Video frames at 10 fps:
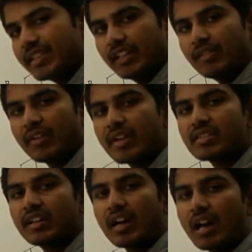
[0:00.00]

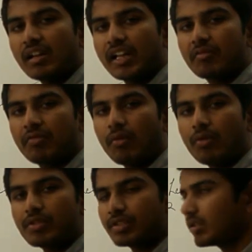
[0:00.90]
signifies that unlike
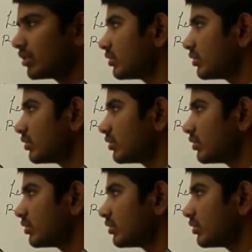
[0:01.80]
force,